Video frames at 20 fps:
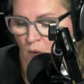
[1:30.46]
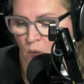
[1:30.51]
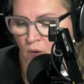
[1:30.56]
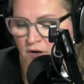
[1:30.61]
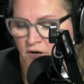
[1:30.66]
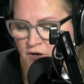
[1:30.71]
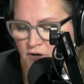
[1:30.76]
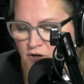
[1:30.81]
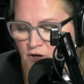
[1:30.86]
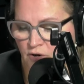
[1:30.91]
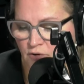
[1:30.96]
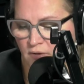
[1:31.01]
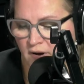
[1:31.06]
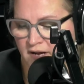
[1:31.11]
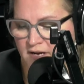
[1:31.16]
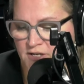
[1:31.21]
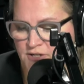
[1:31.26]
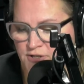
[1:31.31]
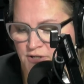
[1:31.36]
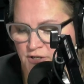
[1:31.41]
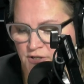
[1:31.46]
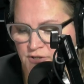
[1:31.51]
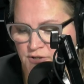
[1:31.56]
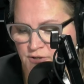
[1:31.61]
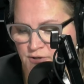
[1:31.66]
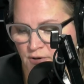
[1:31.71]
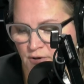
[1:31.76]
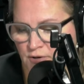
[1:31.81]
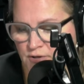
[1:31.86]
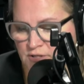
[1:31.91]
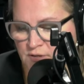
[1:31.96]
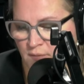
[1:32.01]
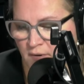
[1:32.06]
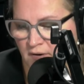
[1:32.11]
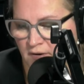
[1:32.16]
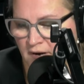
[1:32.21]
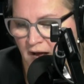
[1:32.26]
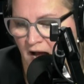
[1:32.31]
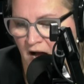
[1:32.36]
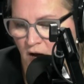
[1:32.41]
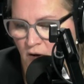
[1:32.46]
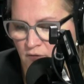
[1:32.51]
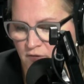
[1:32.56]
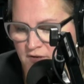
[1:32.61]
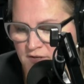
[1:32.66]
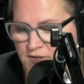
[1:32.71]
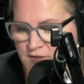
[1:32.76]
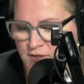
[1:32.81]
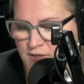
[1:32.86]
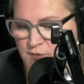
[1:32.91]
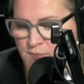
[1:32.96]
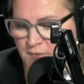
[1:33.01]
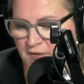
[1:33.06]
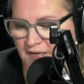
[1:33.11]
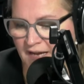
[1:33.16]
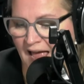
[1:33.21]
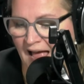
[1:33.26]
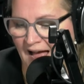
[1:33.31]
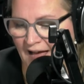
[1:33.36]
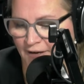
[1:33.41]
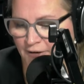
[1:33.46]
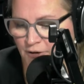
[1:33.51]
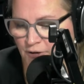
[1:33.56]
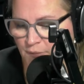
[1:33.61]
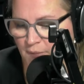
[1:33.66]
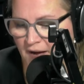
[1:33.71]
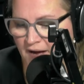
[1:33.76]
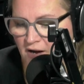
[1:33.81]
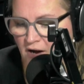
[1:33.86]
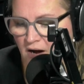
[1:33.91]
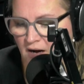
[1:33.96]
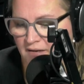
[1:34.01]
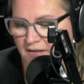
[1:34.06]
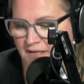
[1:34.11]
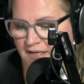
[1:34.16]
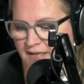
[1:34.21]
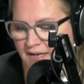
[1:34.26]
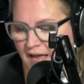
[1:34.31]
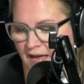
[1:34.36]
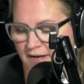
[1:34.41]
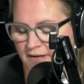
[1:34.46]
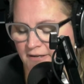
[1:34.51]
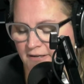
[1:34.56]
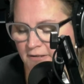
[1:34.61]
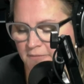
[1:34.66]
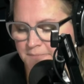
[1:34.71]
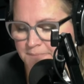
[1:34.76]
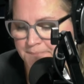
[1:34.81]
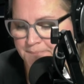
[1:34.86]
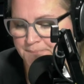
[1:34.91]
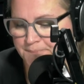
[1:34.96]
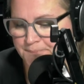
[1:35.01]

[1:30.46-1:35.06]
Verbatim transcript: What are your greatest concerns about how this has been handled by Hockey Canada?